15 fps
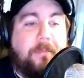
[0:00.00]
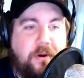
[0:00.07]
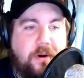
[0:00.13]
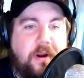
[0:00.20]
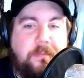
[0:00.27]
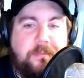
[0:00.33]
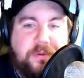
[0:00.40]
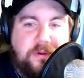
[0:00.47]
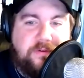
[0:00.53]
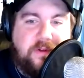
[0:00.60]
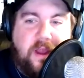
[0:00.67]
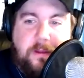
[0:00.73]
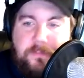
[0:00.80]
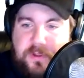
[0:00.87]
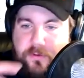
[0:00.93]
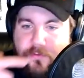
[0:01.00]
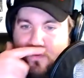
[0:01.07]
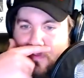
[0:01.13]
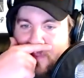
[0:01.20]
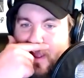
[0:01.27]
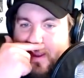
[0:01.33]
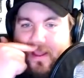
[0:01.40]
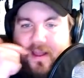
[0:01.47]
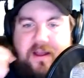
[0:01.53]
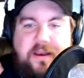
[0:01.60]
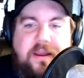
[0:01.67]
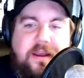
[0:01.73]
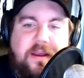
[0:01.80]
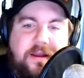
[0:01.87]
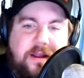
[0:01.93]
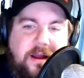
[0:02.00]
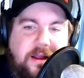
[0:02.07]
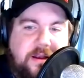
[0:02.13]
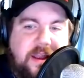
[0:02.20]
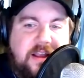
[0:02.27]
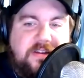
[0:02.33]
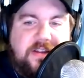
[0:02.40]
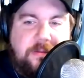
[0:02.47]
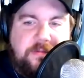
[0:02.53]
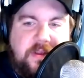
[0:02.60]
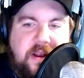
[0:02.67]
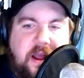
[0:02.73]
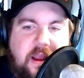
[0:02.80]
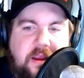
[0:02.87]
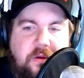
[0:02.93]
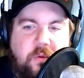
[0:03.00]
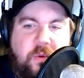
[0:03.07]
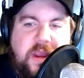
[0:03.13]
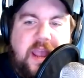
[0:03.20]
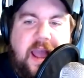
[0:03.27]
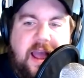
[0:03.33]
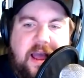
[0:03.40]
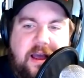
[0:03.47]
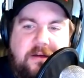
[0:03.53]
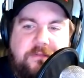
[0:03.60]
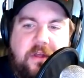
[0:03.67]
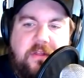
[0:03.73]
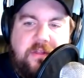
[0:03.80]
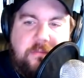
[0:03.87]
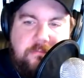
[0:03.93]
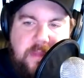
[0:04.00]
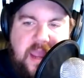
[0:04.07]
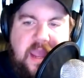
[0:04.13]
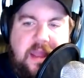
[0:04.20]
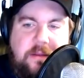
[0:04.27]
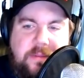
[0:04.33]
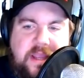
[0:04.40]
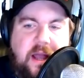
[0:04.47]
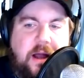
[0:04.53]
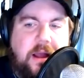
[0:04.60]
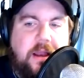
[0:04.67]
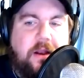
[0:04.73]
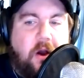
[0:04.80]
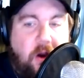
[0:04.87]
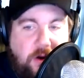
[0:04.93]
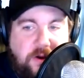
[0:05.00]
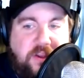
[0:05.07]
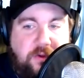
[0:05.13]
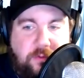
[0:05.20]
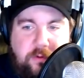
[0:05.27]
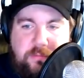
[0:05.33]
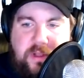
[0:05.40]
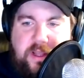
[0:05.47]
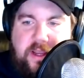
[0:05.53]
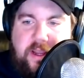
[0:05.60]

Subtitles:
abuse on that gun. Next up tonight, we have the man behind arguably